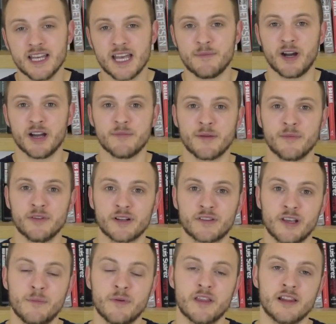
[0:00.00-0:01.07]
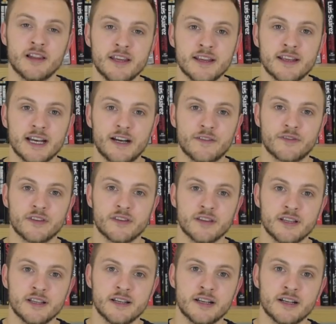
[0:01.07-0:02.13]
it might mean we're not top of the league after
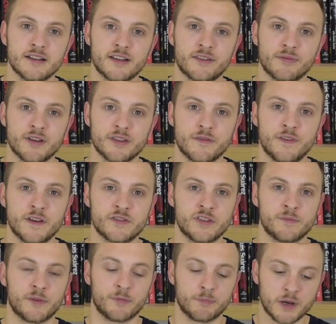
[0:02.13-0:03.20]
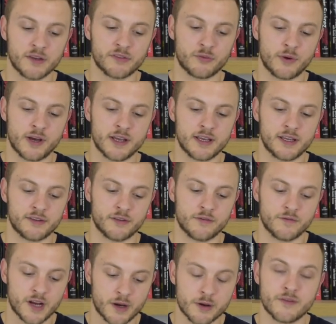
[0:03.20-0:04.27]
this round of fixtures, but Spurs away is a
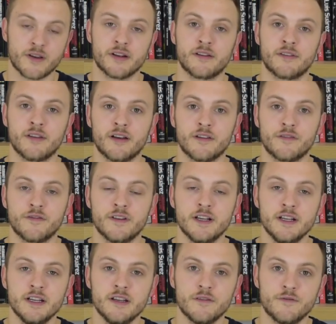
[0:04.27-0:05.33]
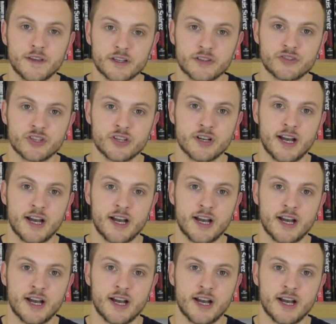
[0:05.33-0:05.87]
very, very tough fixture.